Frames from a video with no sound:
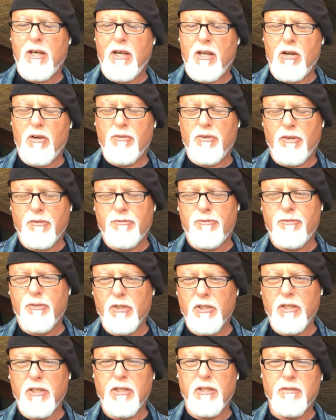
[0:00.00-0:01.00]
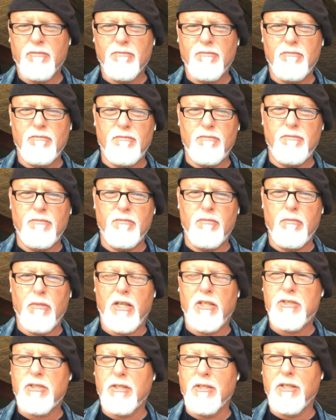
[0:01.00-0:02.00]
I don't know if I fully
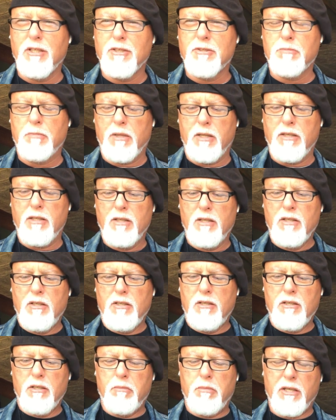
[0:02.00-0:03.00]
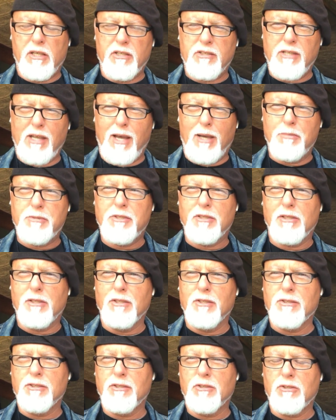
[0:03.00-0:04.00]
mentioned this, but the biggest
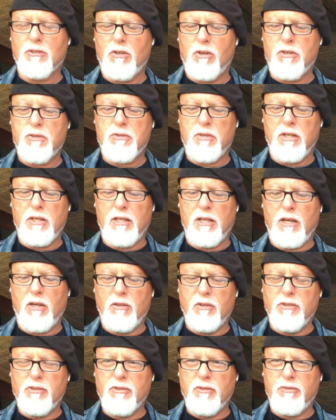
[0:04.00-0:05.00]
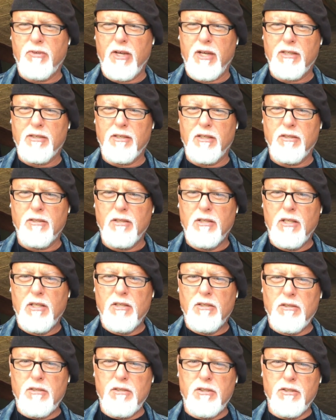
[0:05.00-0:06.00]
obstacles in this course right now is the fact that
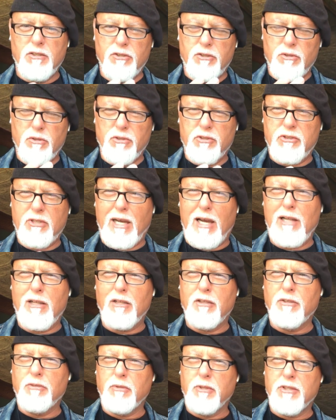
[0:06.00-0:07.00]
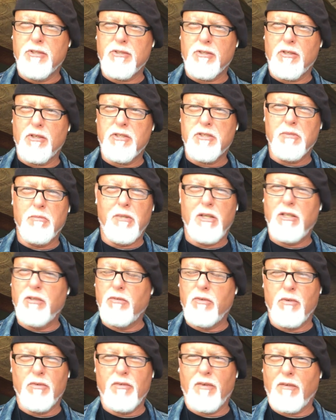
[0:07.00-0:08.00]
you're doing scholarly research, and many
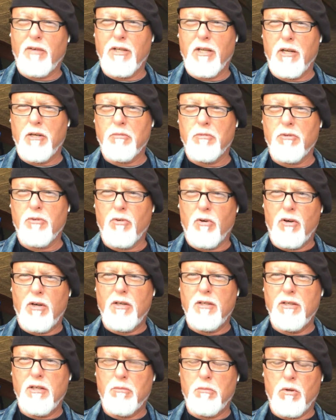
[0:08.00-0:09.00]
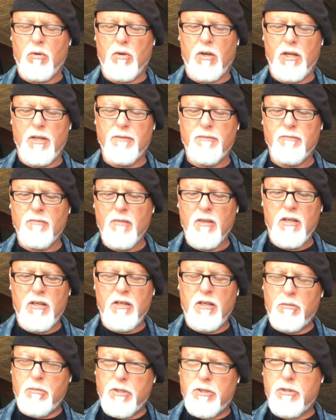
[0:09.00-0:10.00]
of you have never done it before, number 1.
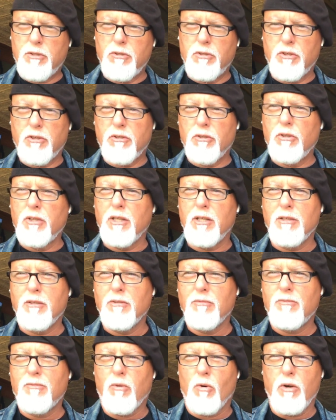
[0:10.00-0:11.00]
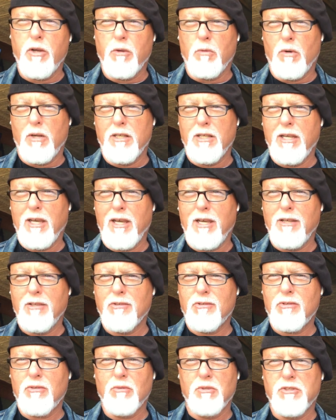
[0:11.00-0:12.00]
Number 2, you're doing it in 41
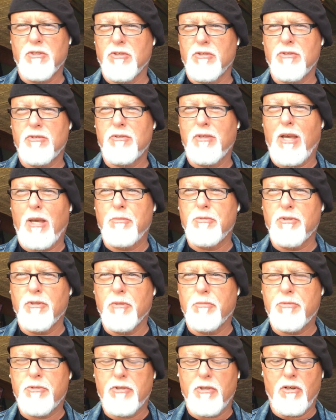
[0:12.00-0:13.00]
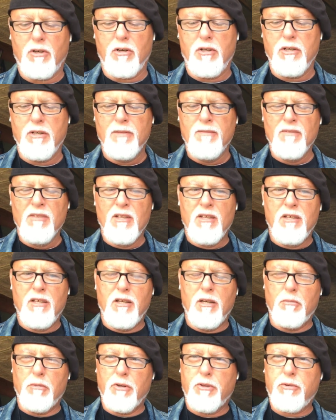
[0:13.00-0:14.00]
days, which is absolutely absurd.
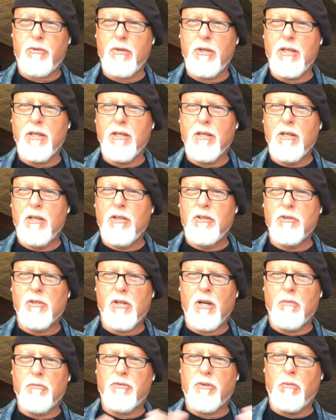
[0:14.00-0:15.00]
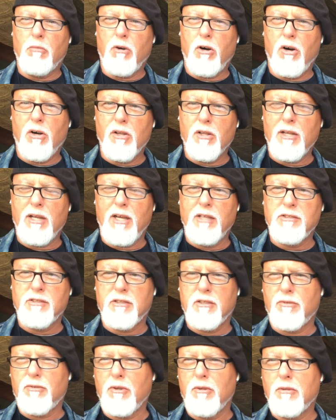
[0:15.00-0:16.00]
Number 3, you come from all kinds
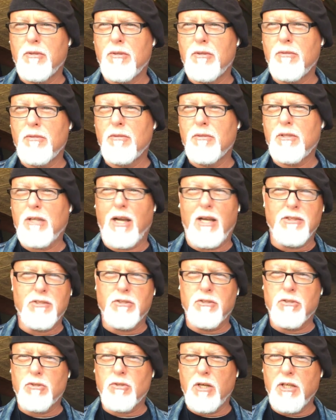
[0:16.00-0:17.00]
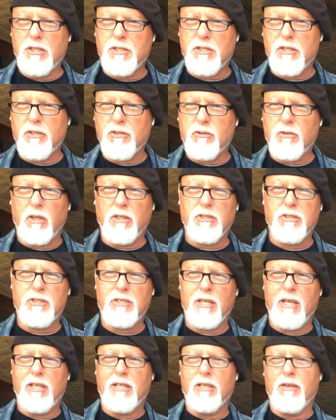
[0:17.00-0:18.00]
of different concentrations, so I just
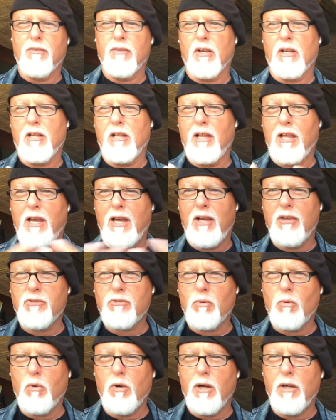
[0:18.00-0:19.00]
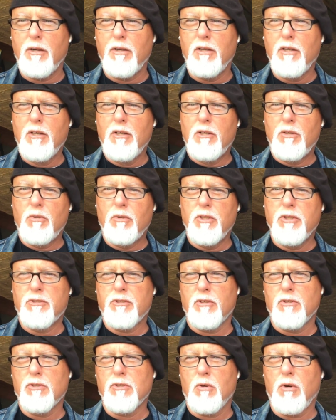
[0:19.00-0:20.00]
can't give the class one
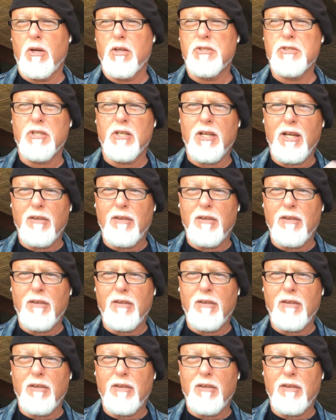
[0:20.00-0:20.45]
research question.